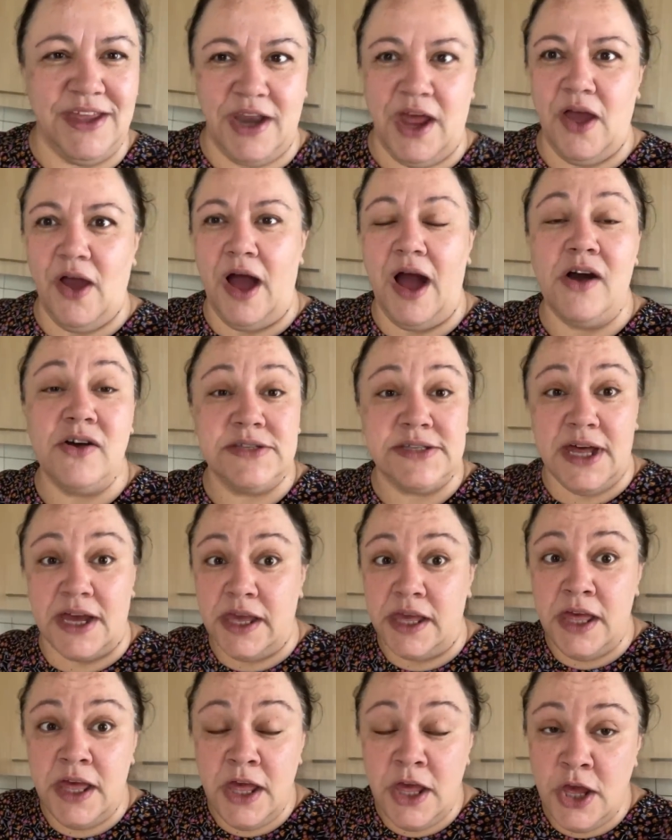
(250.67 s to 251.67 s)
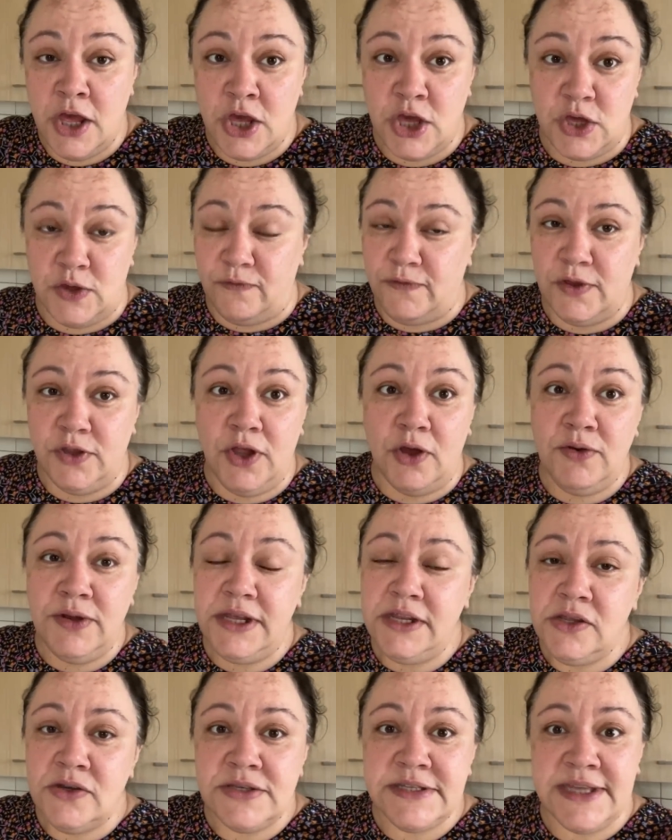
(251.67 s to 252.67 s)
know, I was like, if you don't
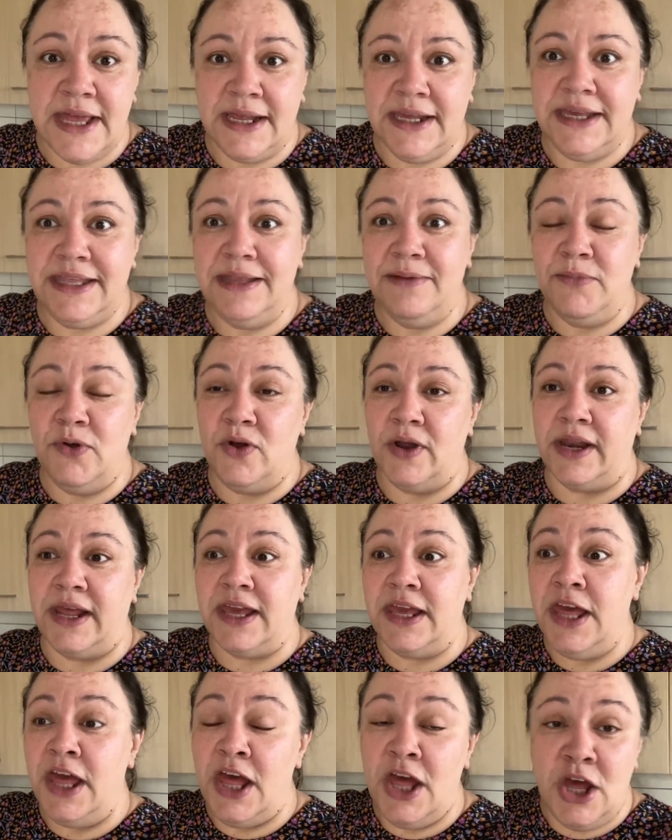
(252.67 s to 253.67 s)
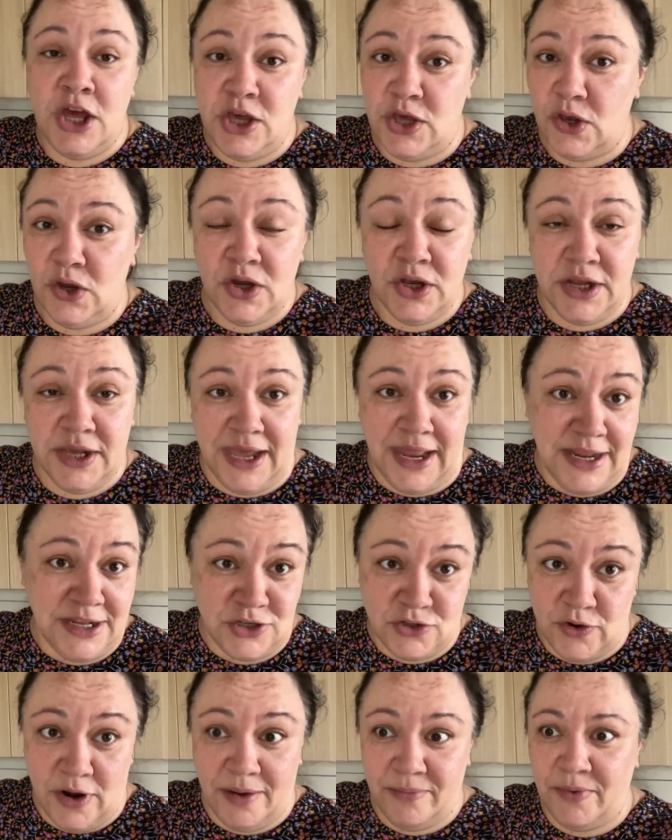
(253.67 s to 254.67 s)
eat your sack in the morning, you're going to get in
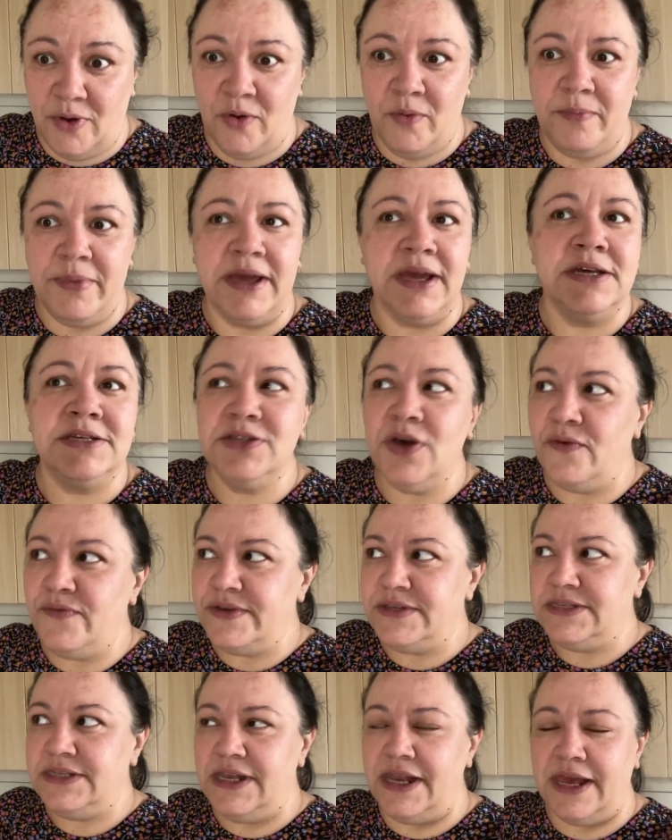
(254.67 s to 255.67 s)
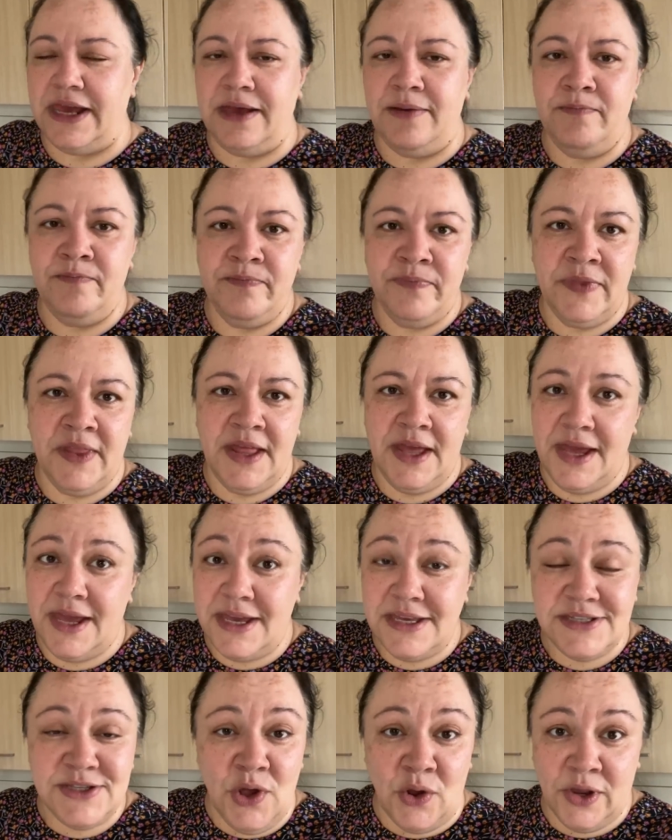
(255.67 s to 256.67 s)
trouble because obviously
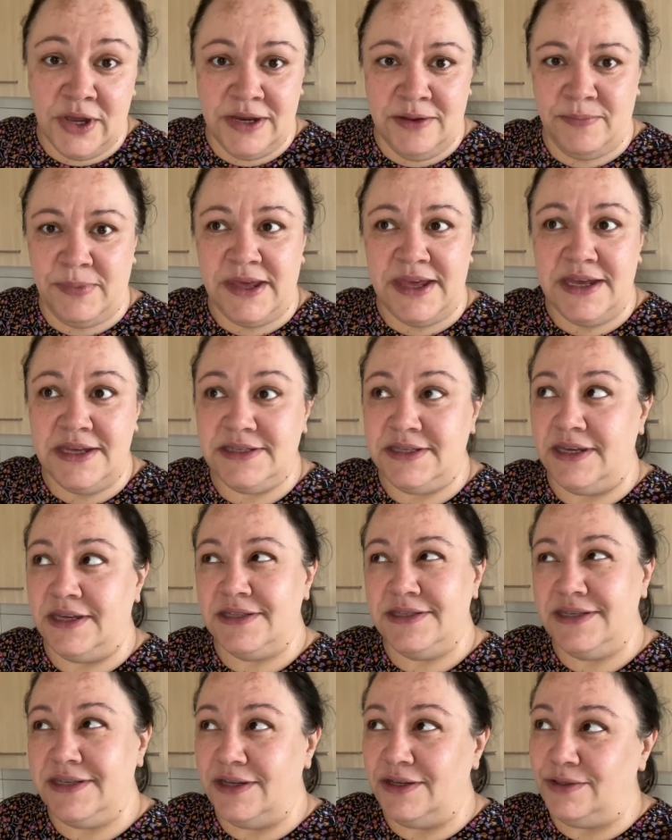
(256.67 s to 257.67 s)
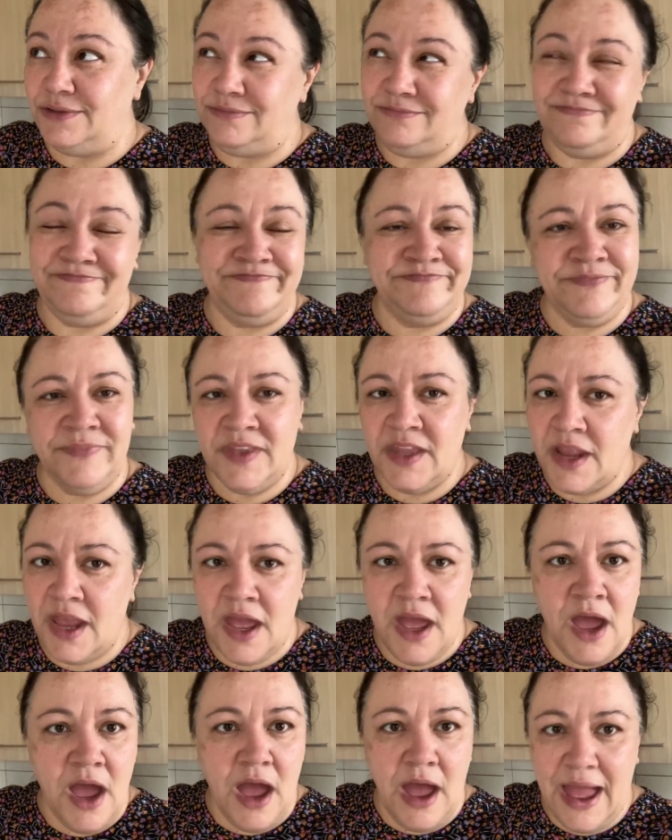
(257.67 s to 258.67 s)
he's not going to be eating until
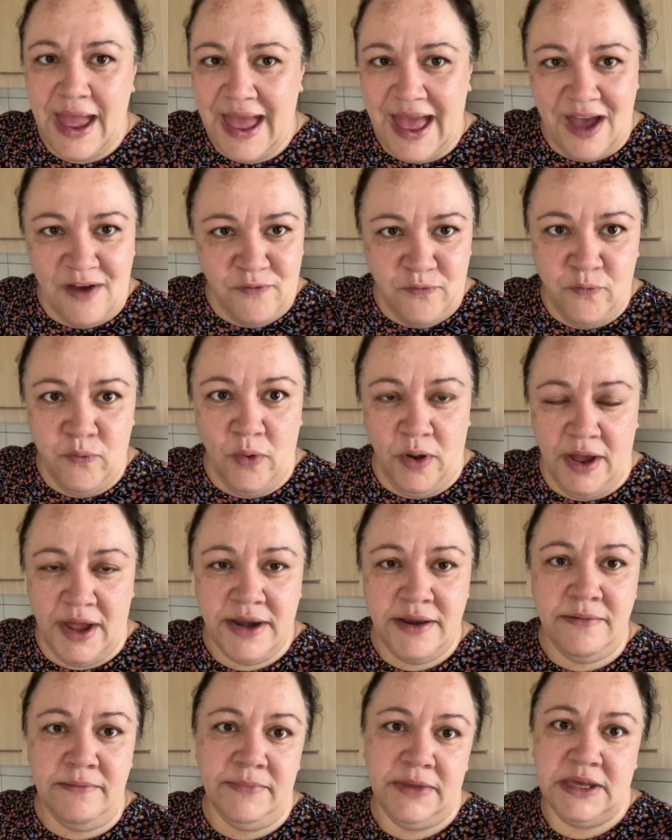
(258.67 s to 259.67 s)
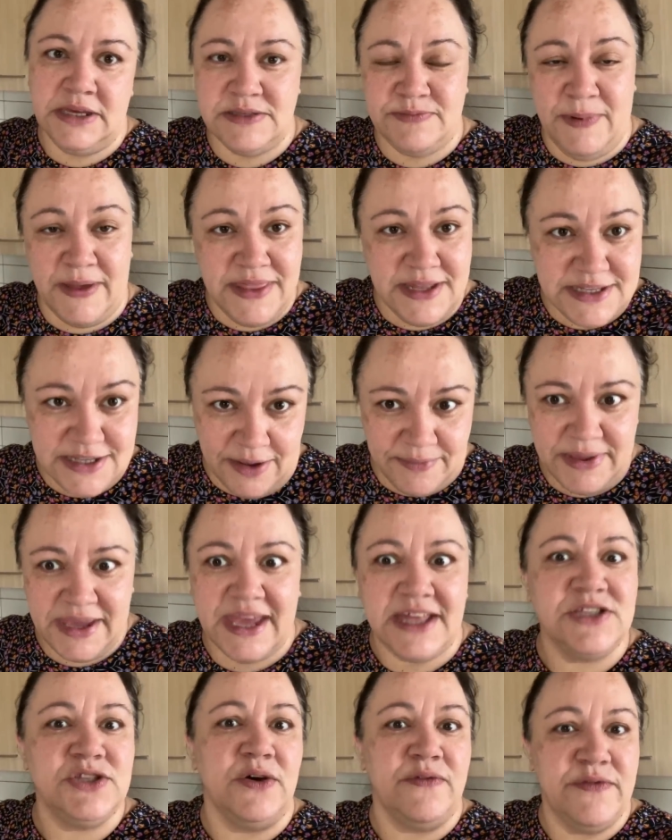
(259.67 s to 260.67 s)
half one because by the time he
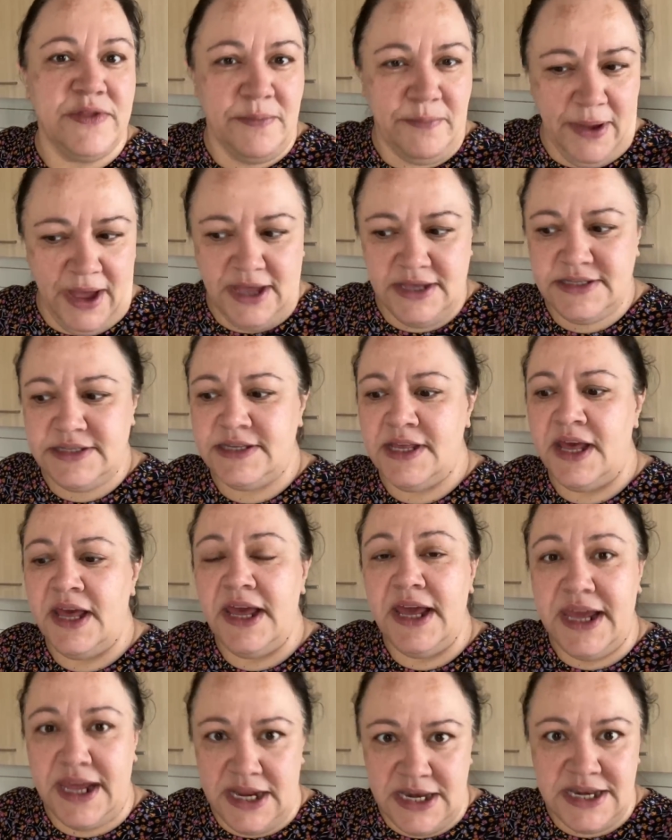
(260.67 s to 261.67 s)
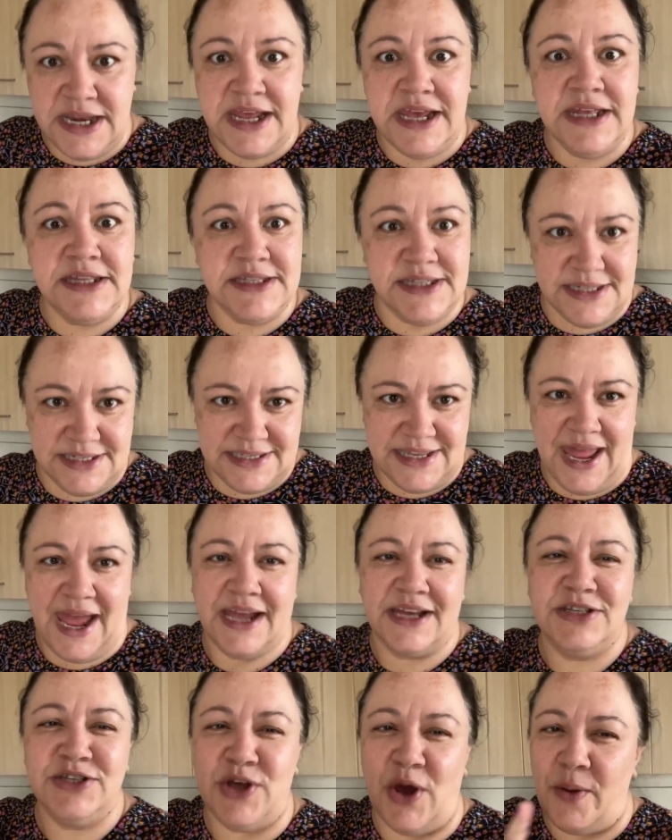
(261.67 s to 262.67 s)
gets off the bus, he needs a
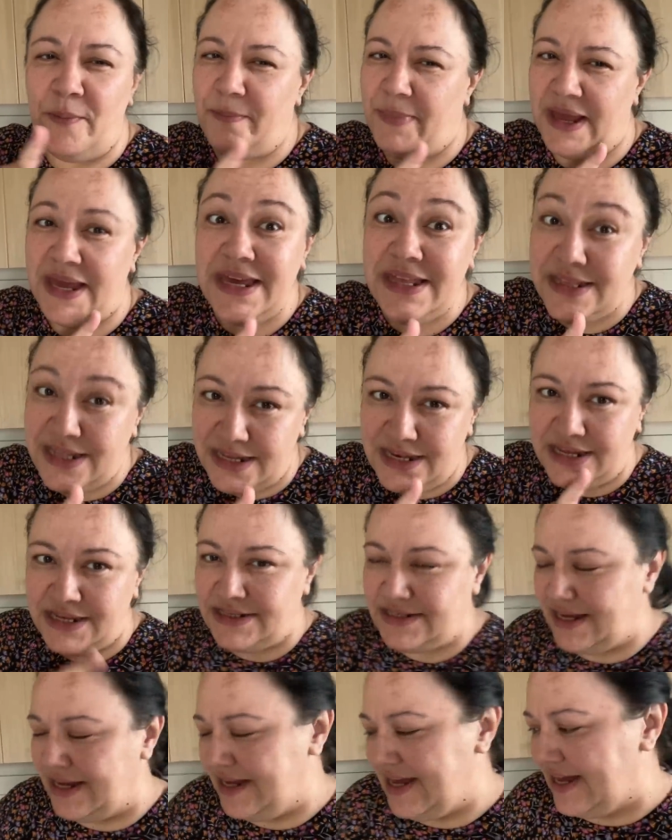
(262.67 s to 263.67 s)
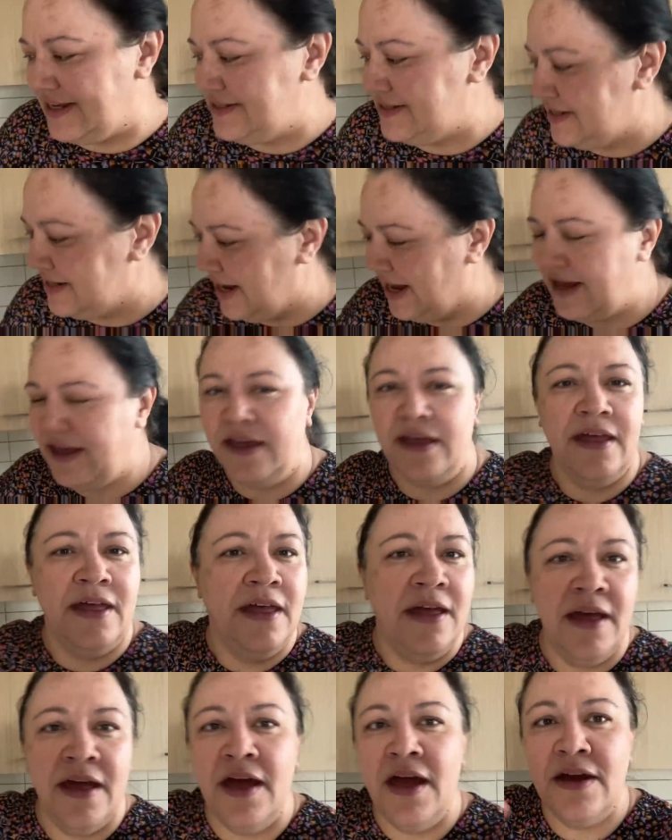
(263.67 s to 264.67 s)
snack. So he did eat it yesterday
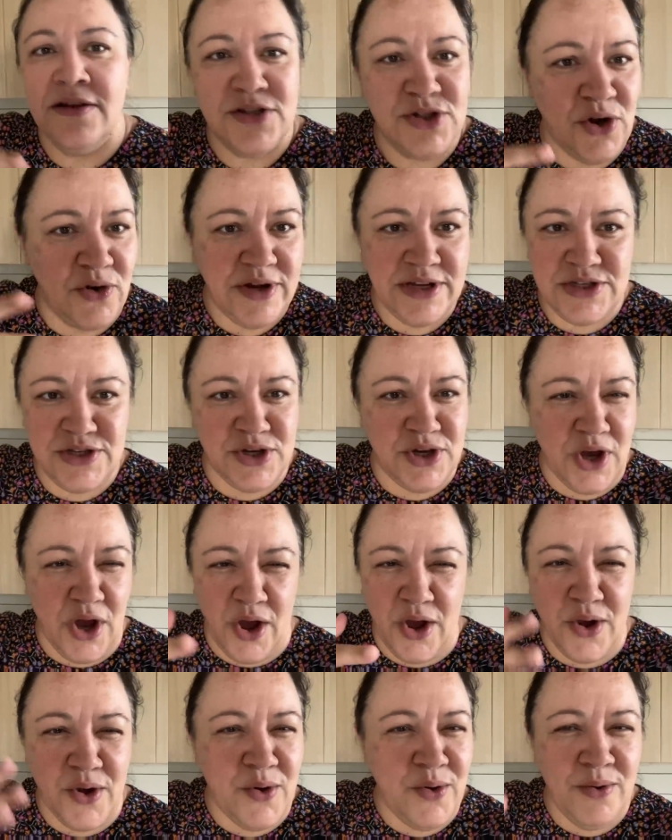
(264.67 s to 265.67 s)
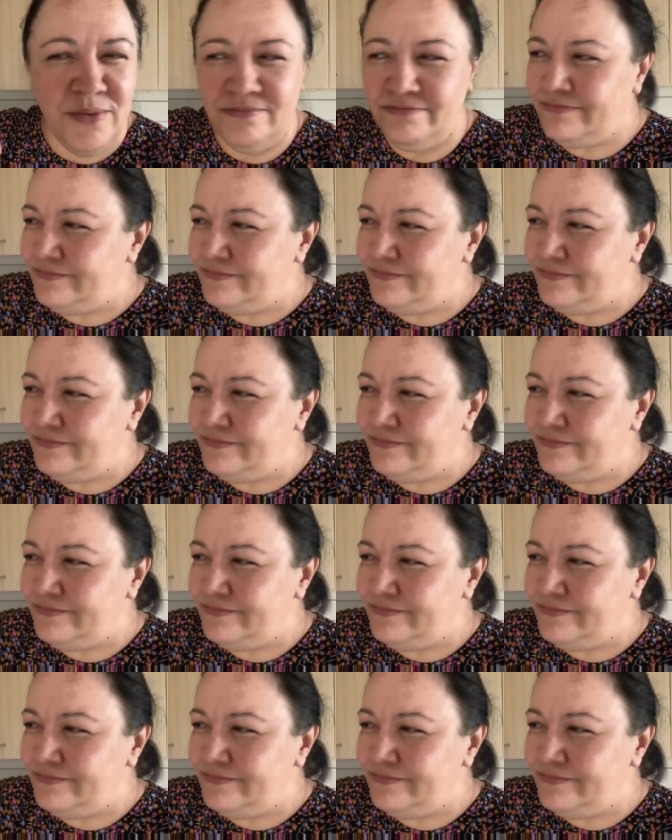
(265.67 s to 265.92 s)
sorry to go